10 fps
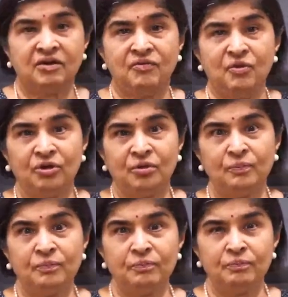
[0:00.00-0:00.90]
of all the
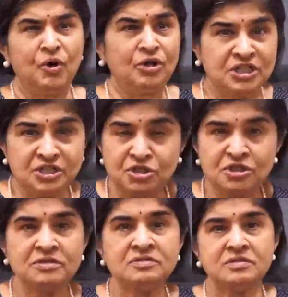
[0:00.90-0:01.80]

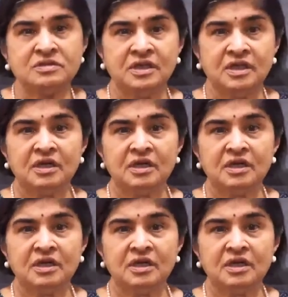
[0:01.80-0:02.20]
politicians.